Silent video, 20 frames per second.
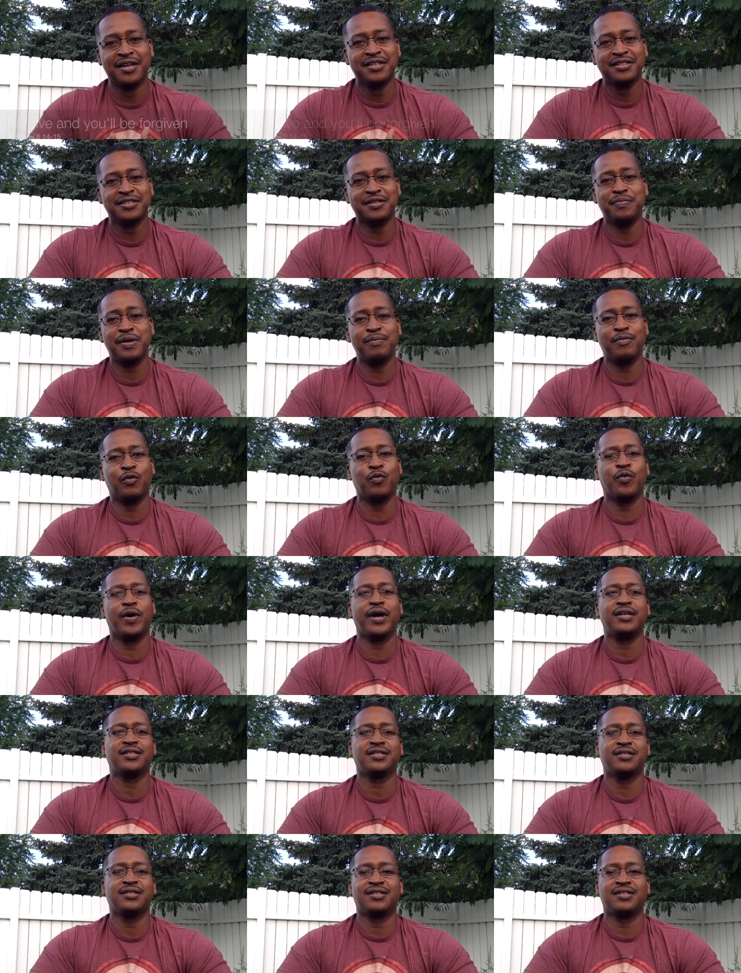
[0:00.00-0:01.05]
Some people
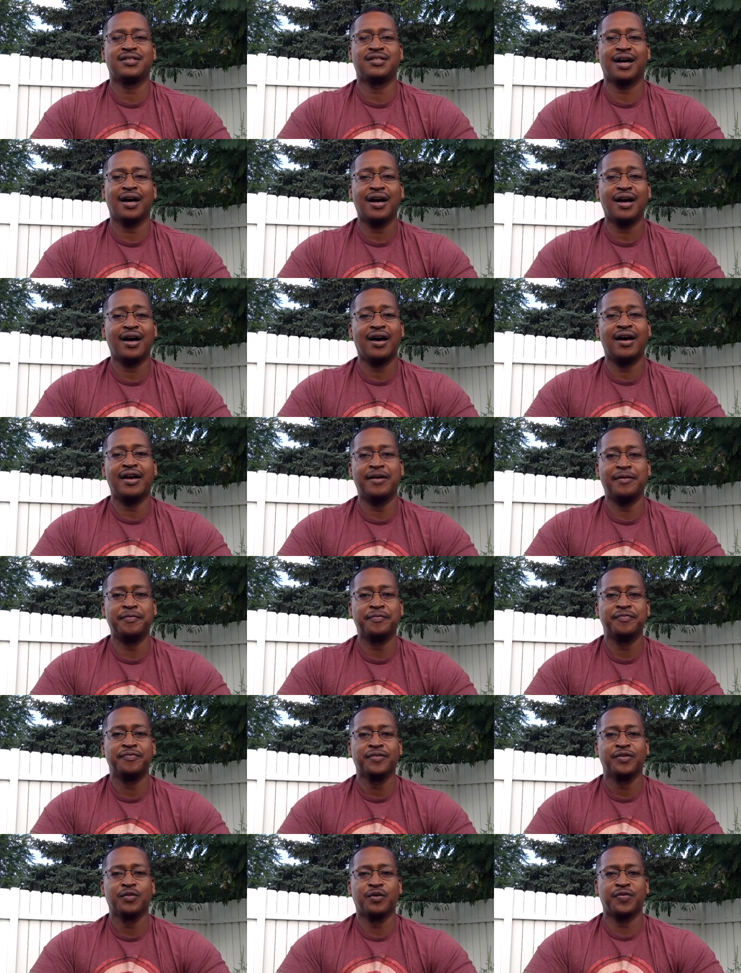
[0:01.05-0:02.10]
waste their time
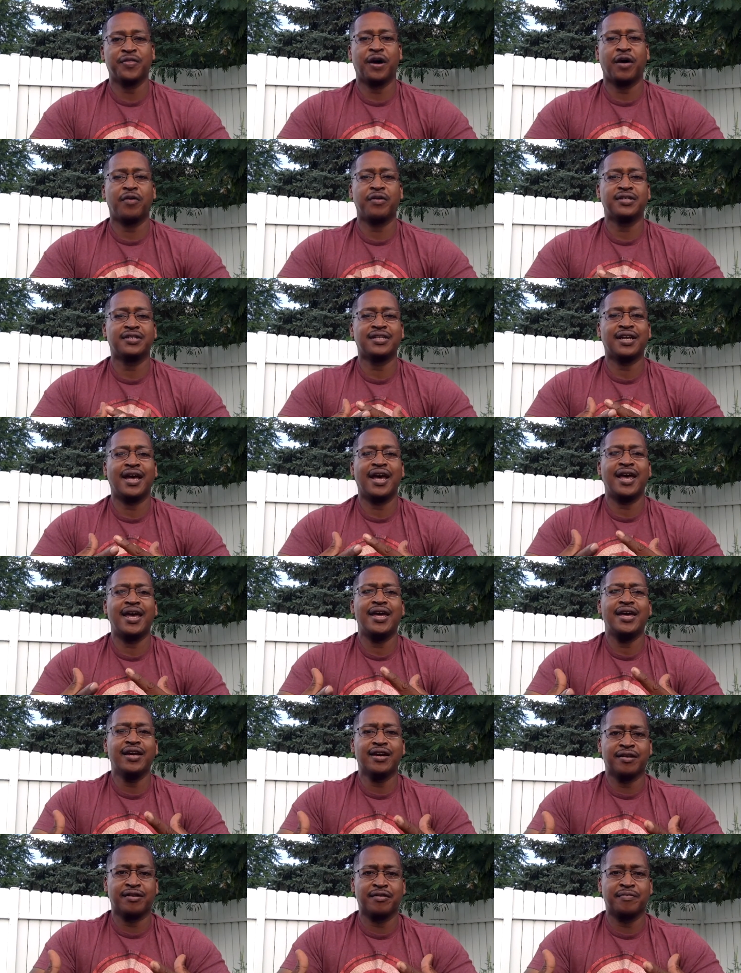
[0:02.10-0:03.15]
with all this
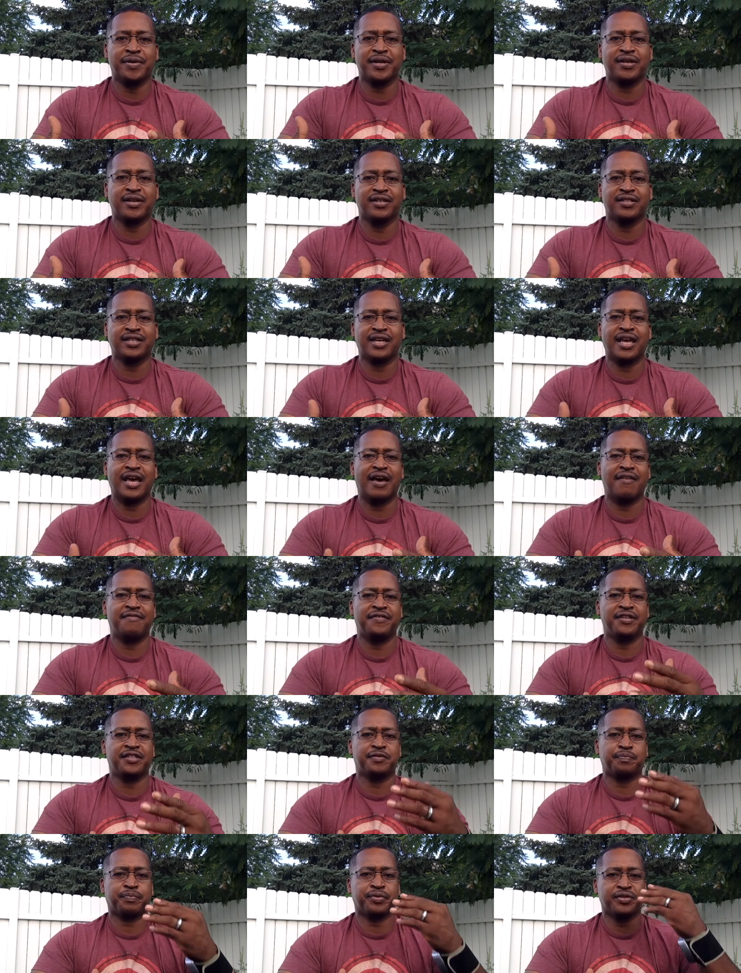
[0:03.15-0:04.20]
anger because they have
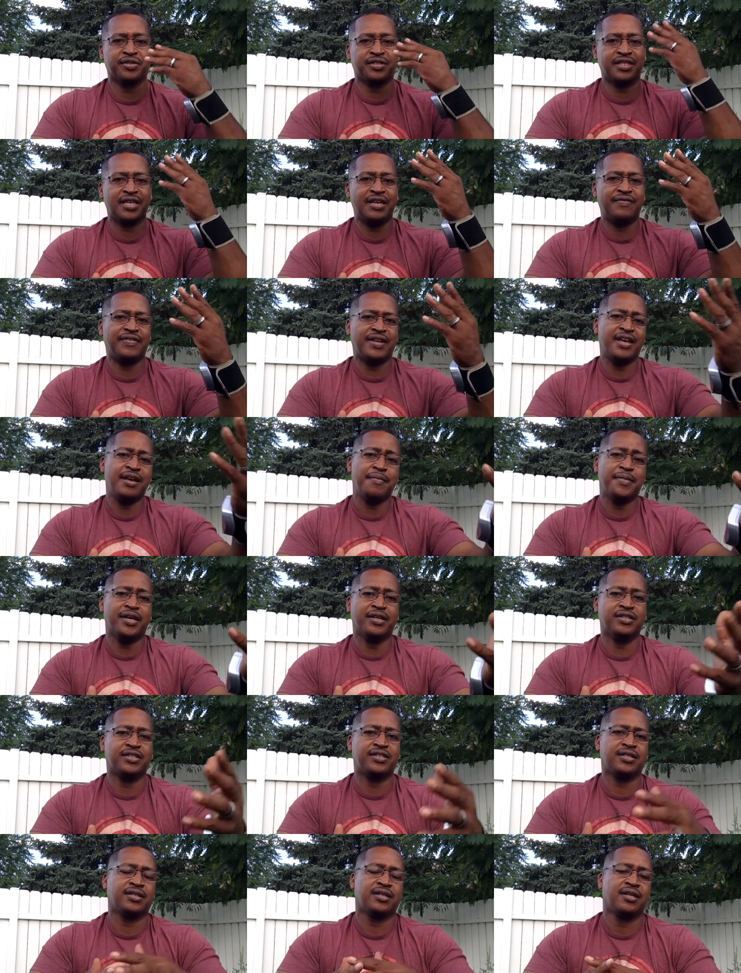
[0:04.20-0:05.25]
this perceived
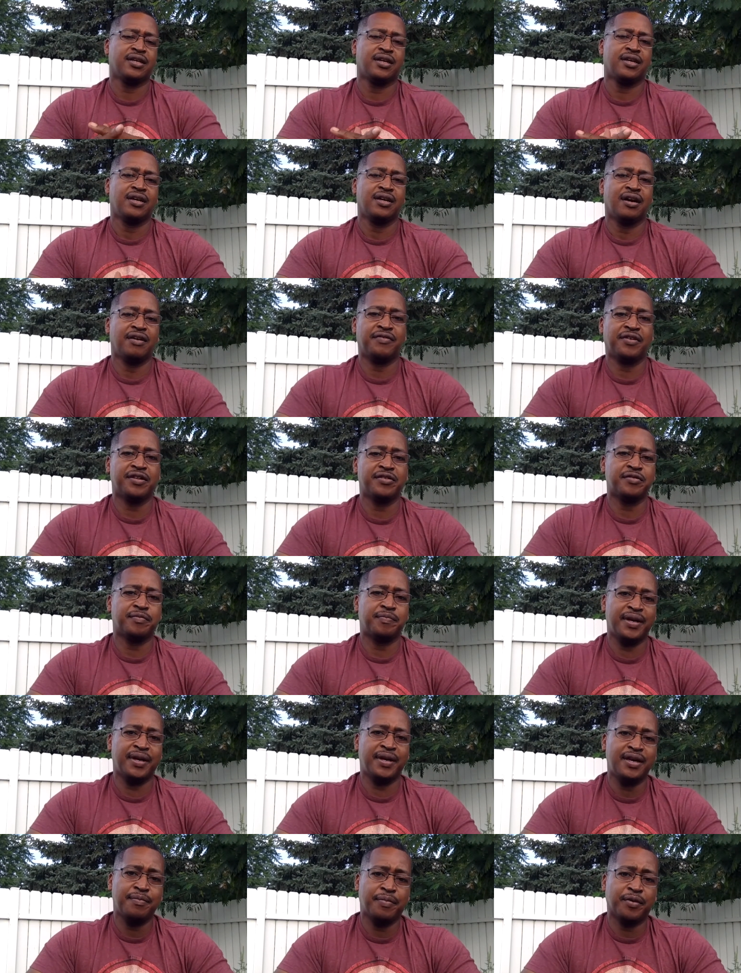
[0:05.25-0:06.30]
image of other
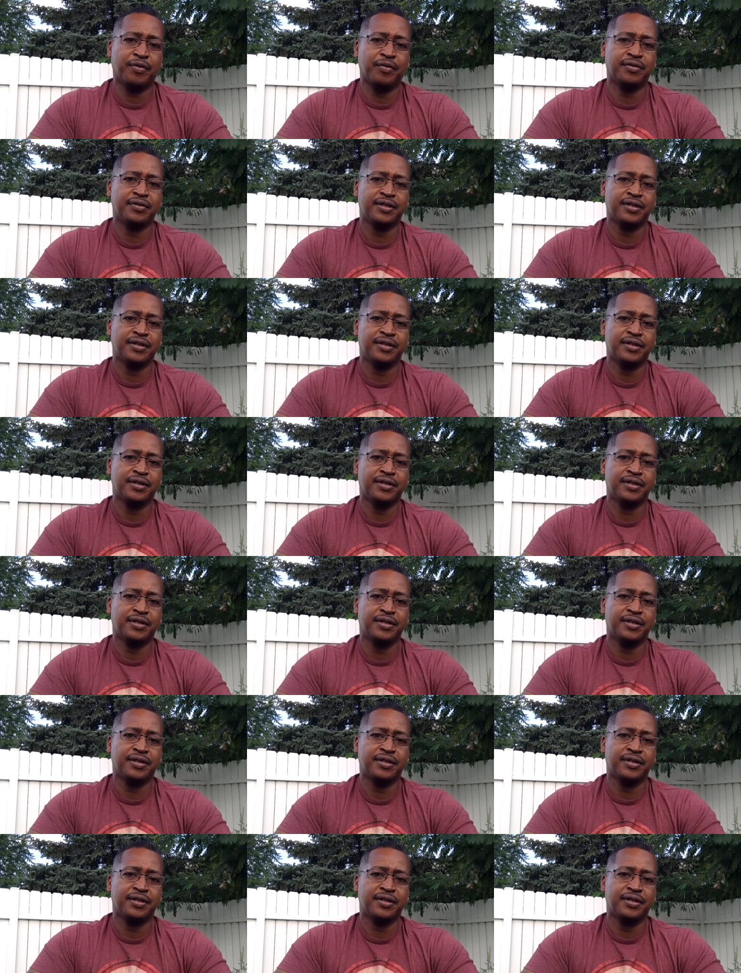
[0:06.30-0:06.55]
people.